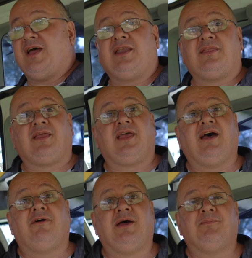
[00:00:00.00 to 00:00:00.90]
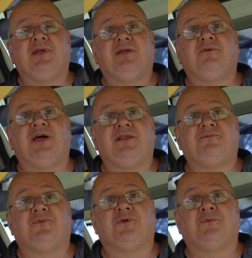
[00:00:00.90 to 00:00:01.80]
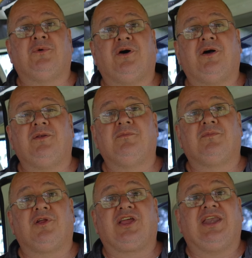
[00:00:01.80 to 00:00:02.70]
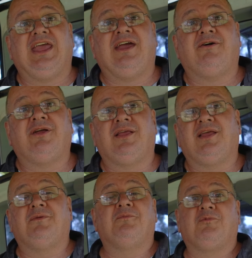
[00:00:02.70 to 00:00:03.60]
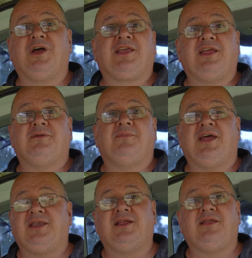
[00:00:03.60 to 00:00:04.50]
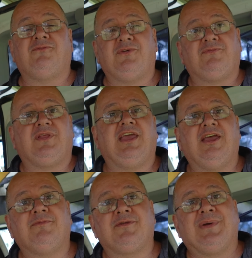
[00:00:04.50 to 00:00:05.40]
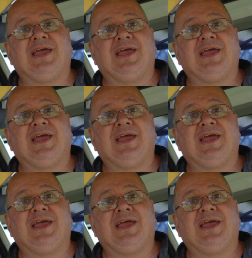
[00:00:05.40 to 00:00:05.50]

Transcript: started the car up and run it for a while, like an hour, and whack in about nearly 50 amps